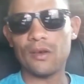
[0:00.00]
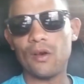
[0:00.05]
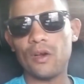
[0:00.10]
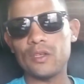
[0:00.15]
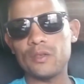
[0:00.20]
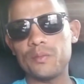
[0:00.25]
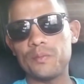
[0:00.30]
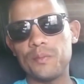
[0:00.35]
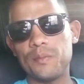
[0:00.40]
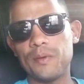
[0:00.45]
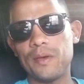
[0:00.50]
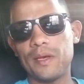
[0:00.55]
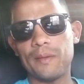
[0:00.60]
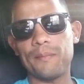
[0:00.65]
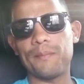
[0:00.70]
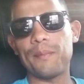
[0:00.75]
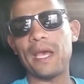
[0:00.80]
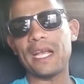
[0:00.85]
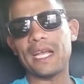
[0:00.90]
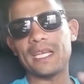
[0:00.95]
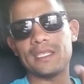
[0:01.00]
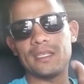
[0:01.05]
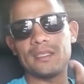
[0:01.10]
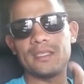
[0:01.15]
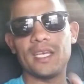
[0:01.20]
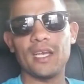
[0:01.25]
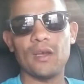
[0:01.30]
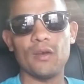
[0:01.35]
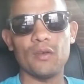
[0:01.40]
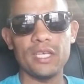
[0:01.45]
Cars back in the
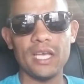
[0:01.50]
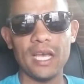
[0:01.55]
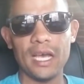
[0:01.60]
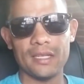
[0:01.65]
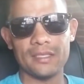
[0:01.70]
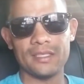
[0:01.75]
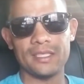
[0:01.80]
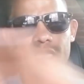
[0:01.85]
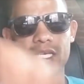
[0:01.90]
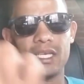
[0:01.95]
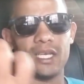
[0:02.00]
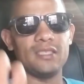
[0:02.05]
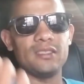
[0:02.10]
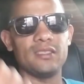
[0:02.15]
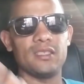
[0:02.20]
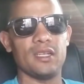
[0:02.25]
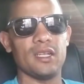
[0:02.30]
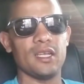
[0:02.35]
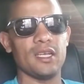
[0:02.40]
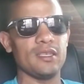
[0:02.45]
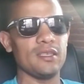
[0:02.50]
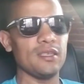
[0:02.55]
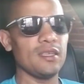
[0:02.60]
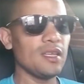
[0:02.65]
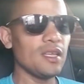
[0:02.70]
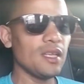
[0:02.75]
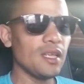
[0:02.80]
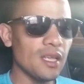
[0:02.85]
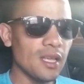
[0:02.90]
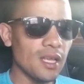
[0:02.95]
day only had a check engine light.
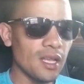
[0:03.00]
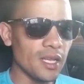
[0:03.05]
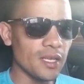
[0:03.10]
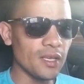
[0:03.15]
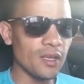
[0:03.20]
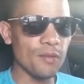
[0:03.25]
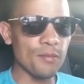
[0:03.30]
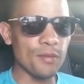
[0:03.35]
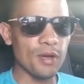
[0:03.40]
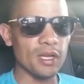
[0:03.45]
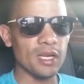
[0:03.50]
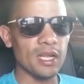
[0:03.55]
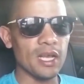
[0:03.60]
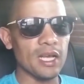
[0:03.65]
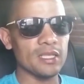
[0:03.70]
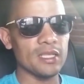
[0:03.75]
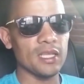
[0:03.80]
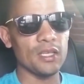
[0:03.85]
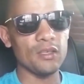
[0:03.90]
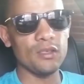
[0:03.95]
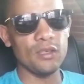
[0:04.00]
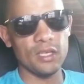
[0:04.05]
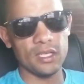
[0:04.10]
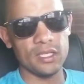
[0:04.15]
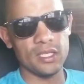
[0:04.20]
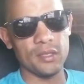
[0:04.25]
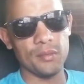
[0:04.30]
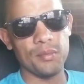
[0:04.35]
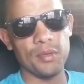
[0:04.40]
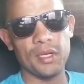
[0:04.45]
Like, come on, Honda, you could
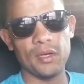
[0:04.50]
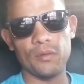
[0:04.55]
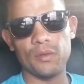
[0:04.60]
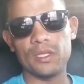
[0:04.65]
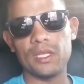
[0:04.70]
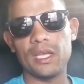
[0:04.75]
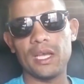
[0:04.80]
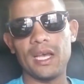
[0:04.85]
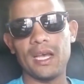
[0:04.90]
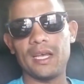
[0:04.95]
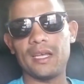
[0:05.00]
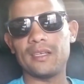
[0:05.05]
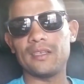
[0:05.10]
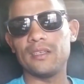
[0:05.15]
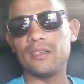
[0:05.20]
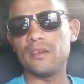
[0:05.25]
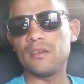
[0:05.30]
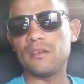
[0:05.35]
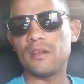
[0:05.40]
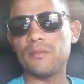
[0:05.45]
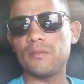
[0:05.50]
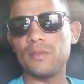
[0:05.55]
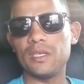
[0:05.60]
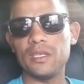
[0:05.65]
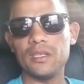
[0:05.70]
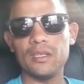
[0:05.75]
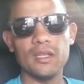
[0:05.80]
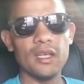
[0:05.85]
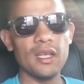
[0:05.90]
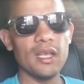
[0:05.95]
have did better with that. You know what I
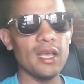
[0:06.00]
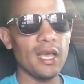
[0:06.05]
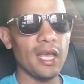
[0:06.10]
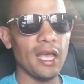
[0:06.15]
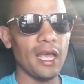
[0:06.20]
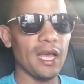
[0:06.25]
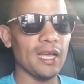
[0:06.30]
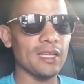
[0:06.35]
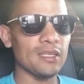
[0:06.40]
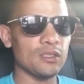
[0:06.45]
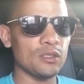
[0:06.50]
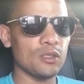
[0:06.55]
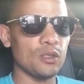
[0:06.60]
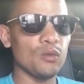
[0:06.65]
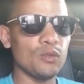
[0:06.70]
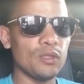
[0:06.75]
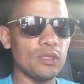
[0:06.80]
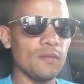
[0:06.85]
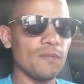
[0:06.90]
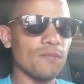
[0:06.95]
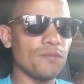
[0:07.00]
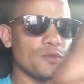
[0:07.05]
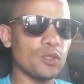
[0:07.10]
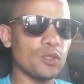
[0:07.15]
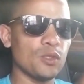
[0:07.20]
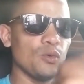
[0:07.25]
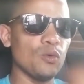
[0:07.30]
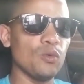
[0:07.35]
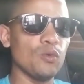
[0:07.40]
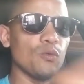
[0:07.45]
mean? It has two
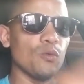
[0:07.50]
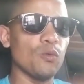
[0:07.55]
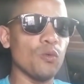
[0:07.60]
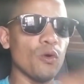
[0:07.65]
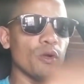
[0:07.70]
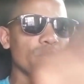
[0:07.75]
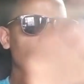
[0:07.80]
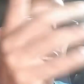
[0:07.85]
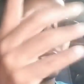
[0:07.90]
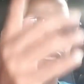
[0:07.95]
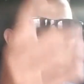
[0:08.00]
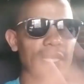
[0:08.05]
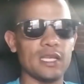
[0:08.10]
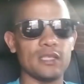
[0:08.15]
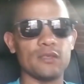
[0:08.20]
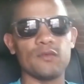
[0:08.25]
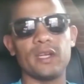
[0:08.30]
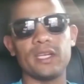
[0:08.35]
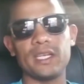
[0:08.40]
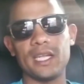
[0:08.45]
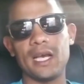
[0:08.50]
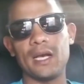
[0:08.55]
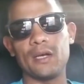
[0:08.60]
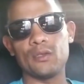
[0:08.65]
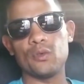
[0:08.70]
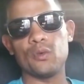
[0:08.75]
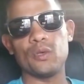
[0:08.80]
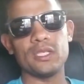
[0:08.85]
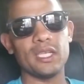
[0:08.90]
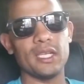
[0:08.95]
warning signs right
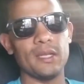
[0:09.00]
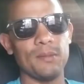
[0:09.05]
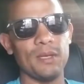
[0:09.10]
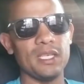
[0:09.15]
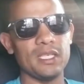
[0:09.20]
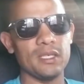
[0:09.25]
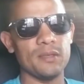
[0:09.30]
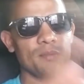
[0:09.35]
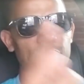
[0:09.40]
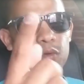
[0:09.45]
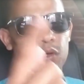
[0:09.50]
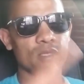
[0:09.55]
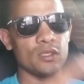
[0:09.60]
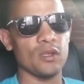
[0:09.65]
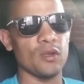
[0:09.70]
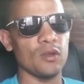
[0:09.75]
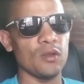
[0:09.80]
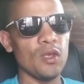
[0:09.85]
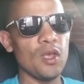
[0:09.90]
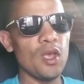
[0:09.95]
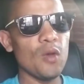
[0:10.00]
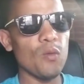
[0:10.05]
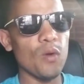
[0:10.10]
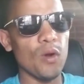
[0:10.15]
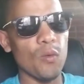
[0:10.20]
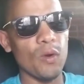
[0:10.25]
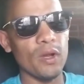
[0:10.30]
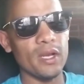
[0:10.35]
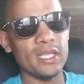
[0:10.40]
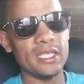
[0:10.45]
now, two exclamation points on.
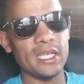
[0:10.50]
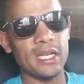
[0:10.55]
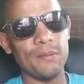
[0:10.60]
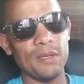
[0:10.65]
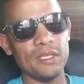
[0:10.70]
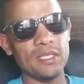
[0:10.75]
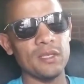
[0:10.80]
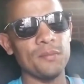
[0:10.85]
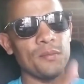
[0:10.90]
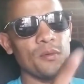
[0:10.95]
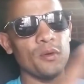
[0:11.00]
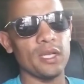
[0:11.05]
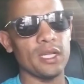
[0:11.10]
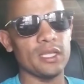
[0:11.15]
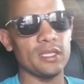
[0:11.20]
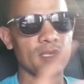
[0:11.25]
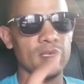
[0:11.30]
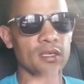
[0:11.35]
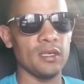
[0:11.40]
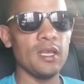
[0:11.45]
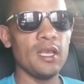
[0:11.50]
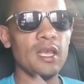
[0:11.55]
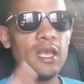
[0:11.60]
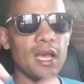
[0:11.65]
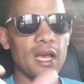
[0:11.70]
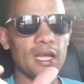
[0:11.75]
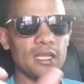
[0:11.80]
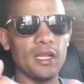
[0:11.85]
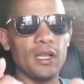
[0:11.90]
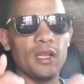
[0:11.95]
Well, one exclamation point and
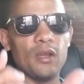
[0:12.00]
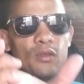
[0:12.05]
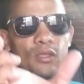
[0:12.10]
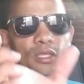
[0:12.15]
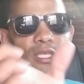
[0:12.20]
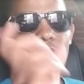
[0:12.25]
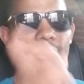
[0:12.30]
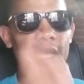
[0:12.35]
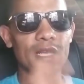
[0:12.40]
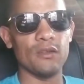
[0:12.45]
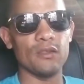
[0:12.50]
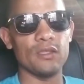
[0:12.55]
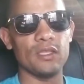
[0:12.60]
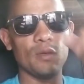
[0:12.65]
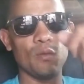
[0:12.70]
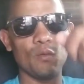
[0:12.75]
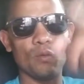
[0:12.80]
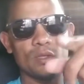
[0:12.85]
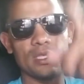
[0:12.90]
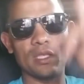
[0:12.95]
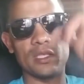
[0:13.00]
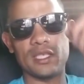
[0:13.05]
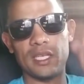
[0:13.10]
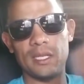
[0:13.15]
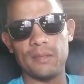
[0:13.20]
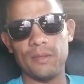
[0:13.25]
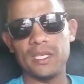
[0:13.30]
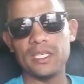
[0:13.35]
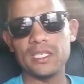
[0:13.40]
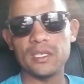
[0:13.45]
the little tire thing with the
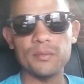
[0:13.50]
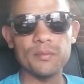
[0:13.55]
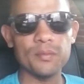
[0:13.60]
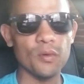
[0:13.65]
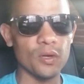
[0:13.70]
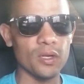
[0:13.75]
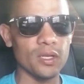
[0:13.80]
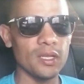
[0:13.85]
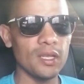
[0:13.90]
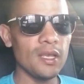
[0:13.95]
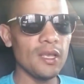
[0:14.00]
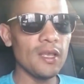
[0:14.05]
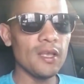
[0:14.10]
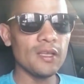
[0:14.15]
exclamation point.